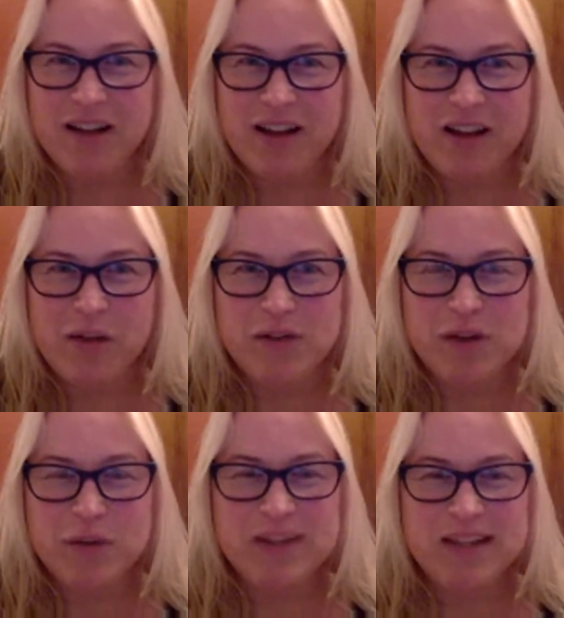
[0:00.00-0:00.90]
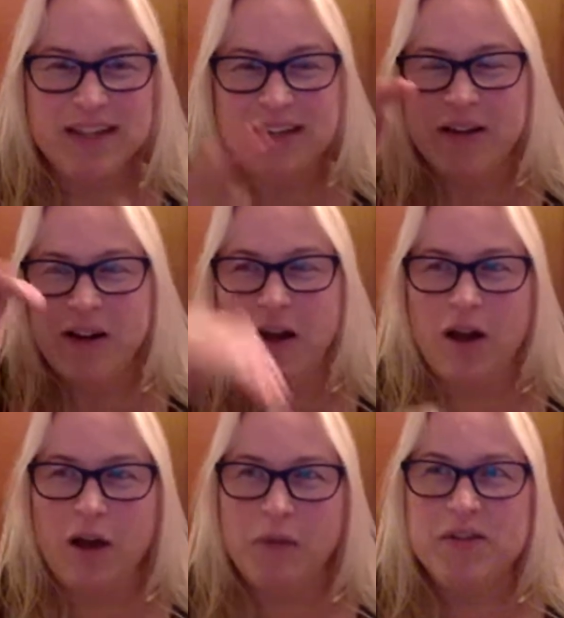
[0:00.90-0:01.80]
It's always like,
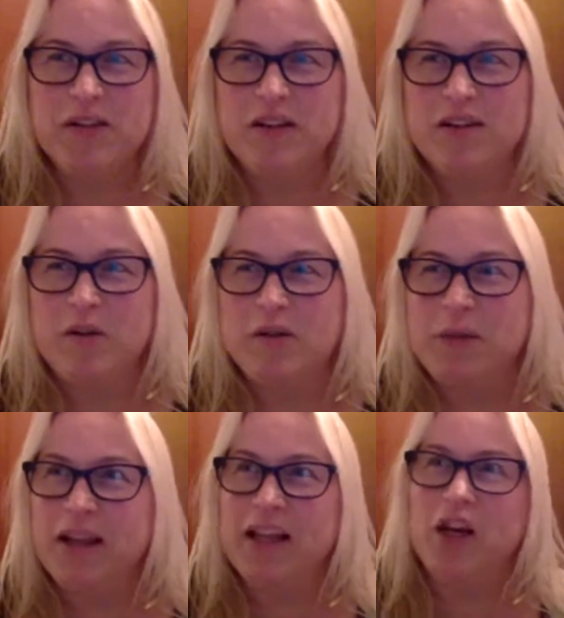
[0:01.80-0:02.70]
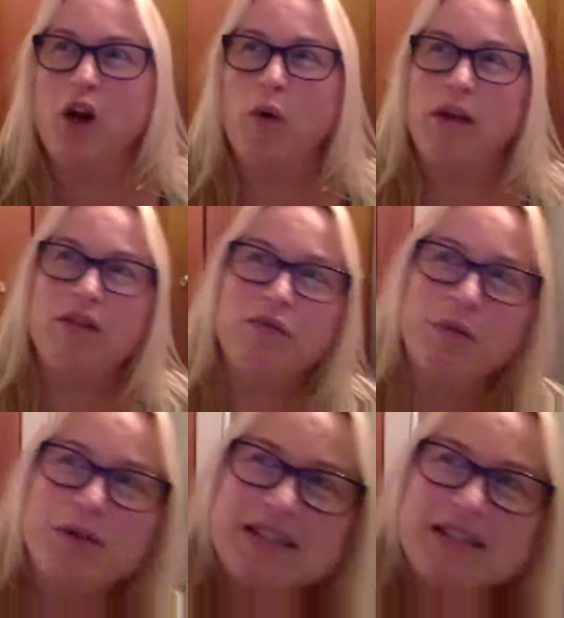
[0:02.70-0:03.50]
it's always been like a going through